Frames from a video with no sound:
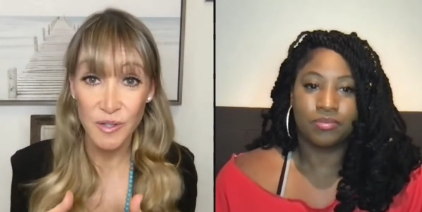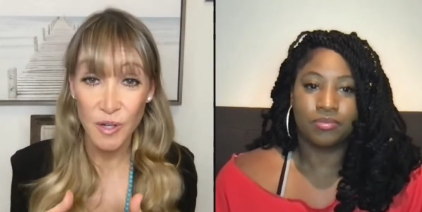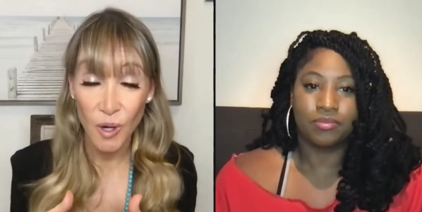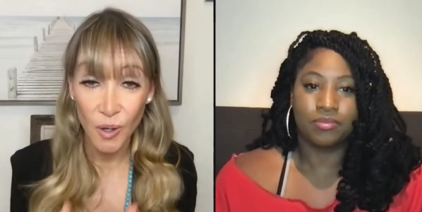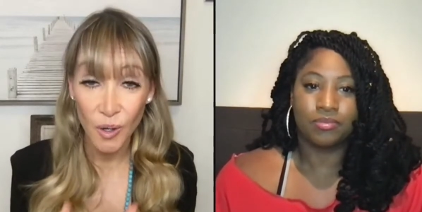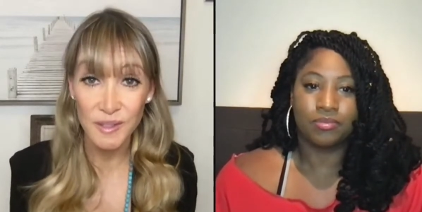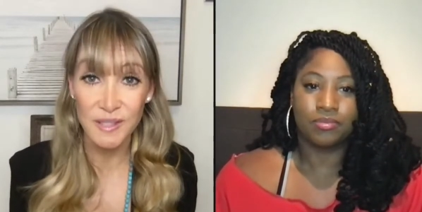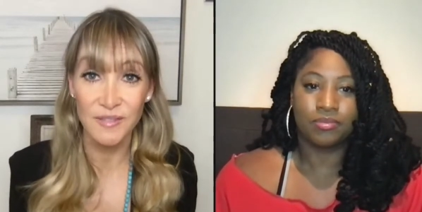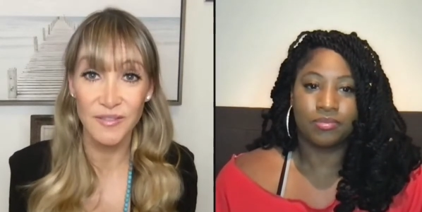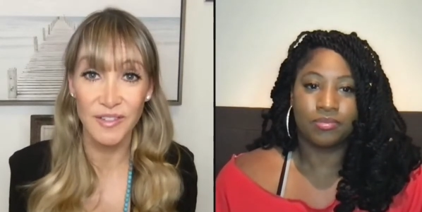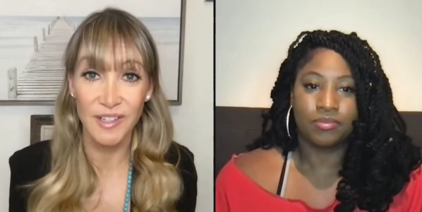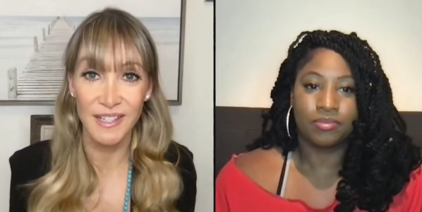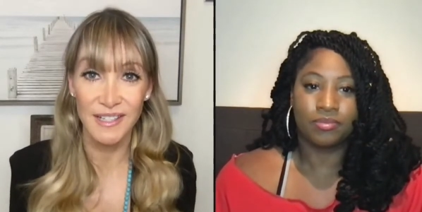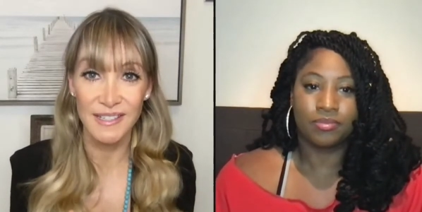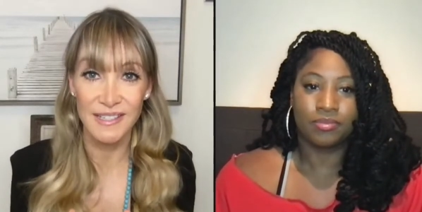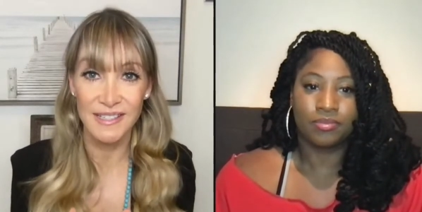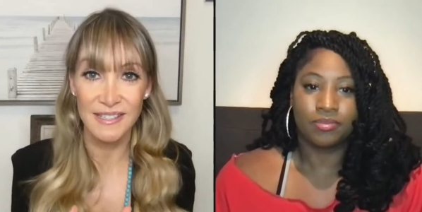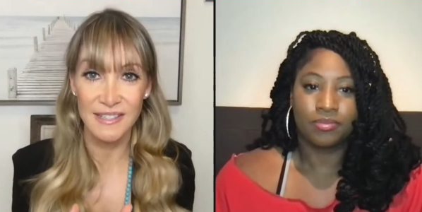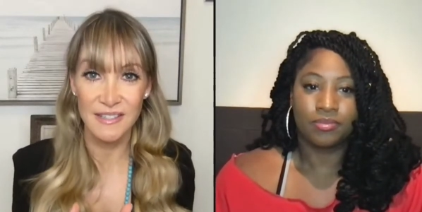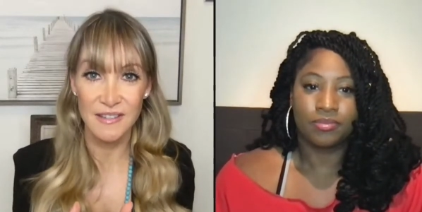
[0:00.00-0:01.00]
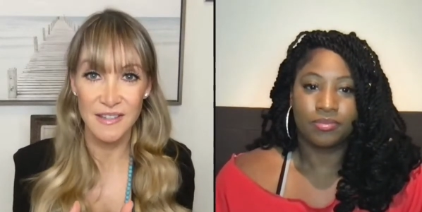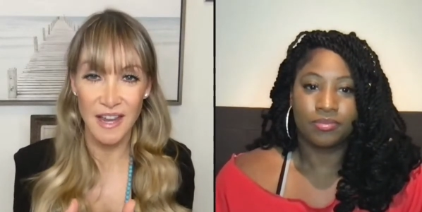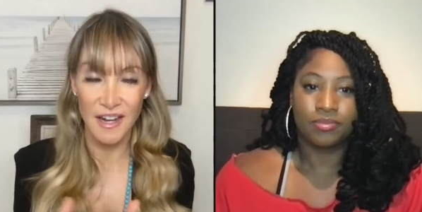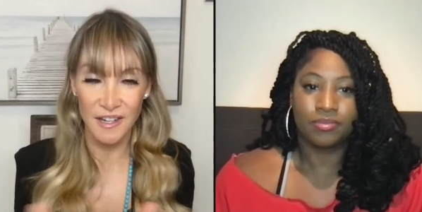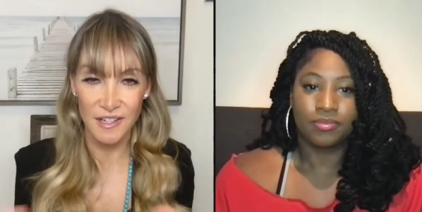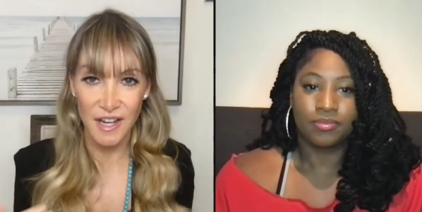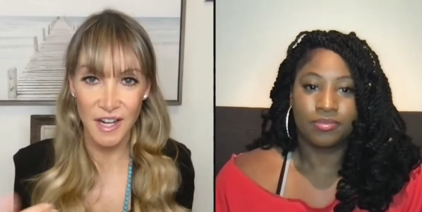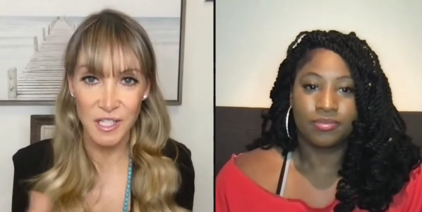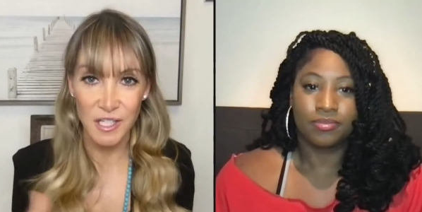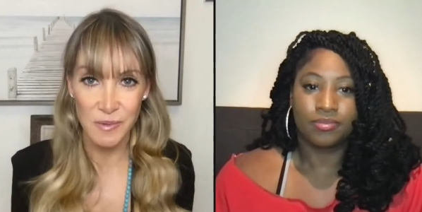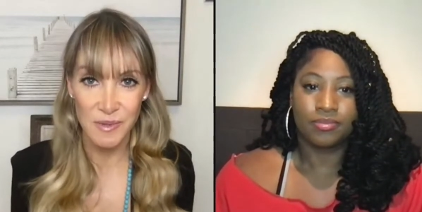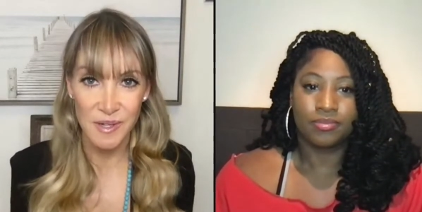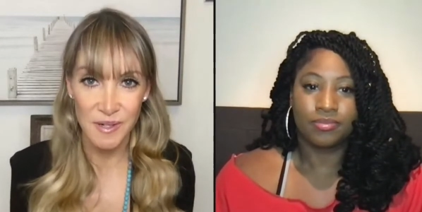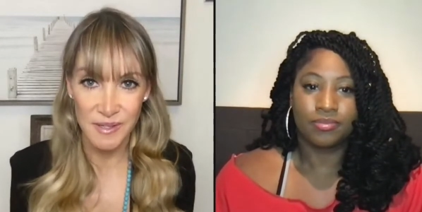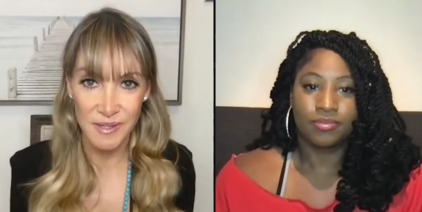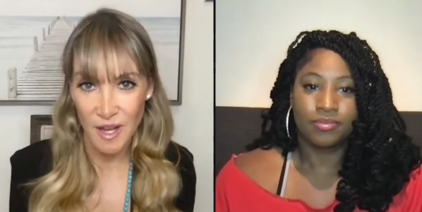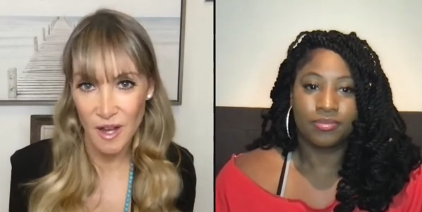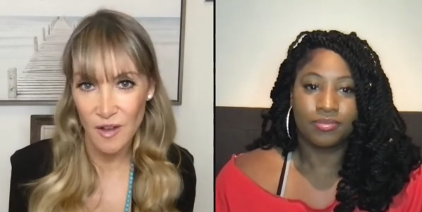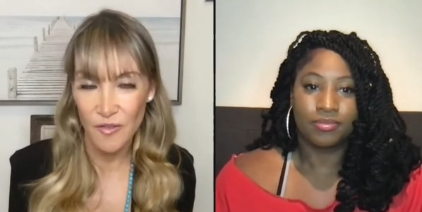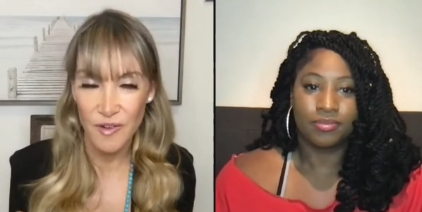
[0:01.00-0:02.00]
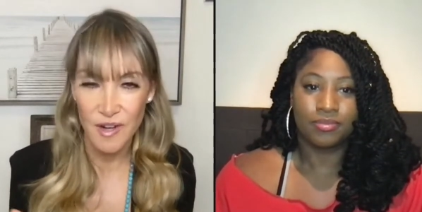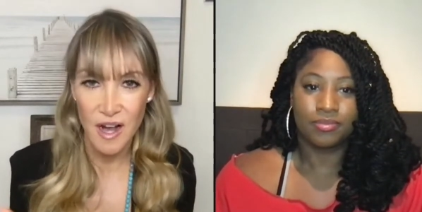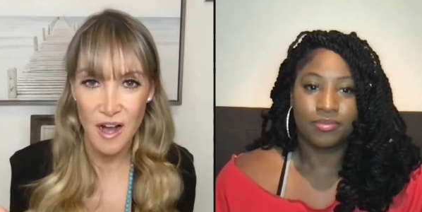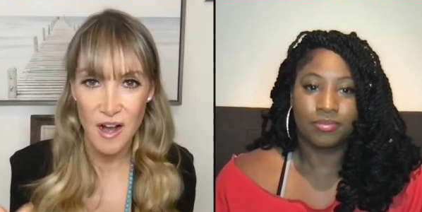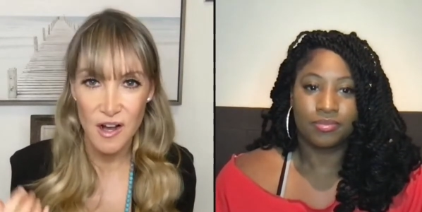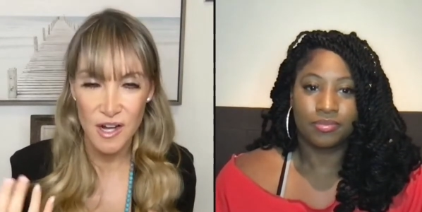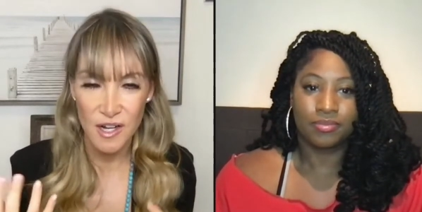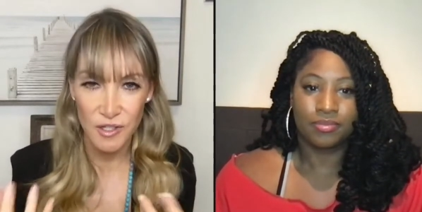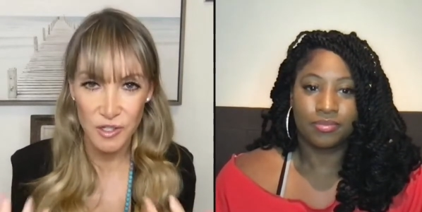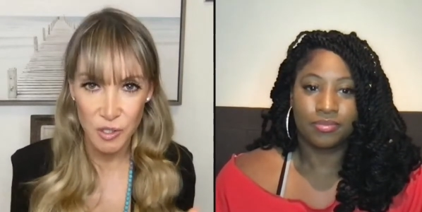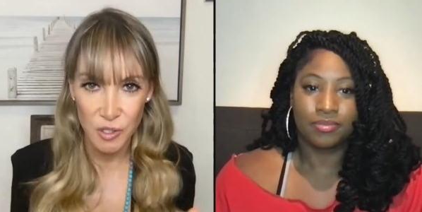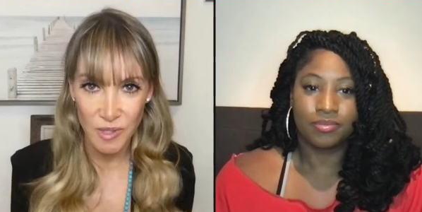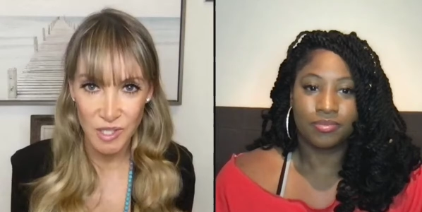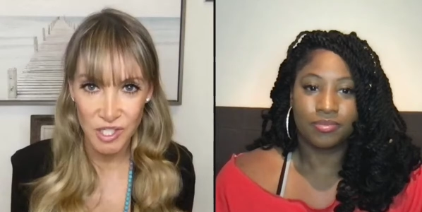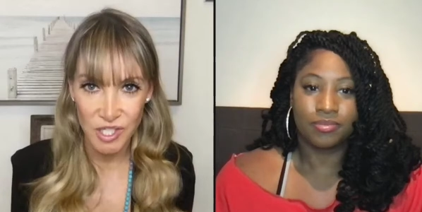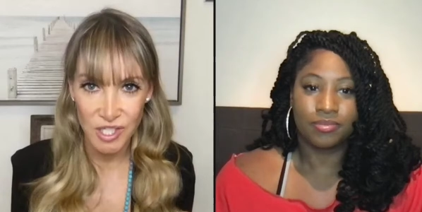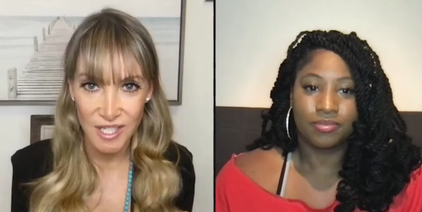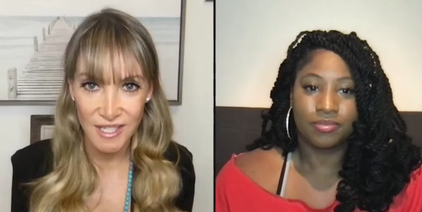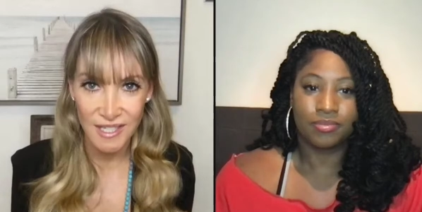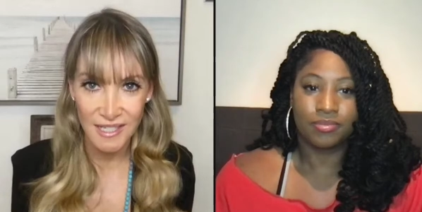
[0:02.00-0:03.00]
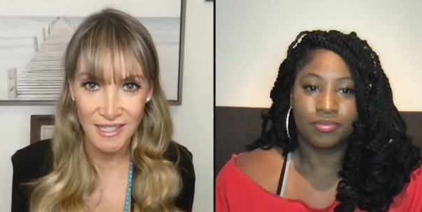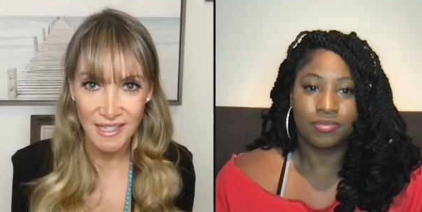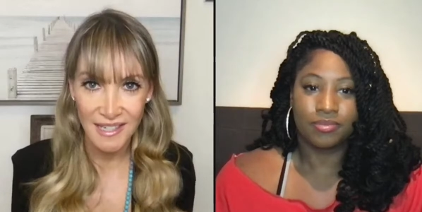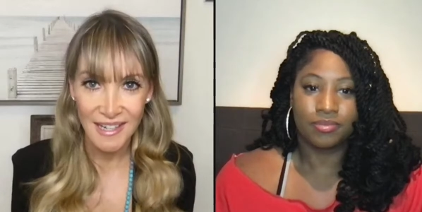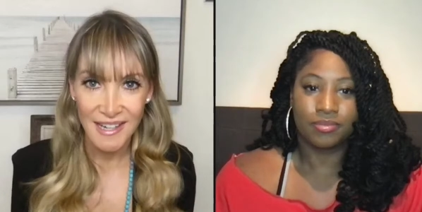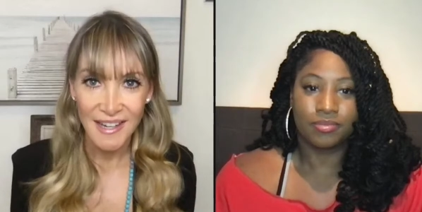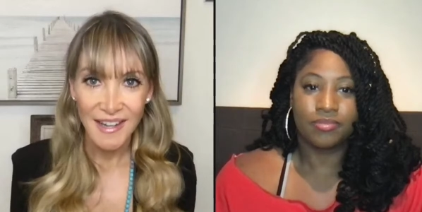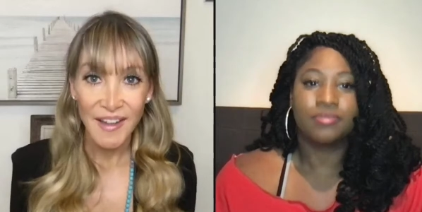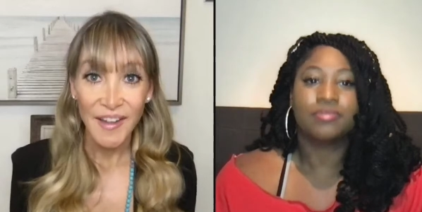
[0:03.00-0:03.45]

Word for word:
Speaker 1: cultivate that connection with ourselves and our intuition,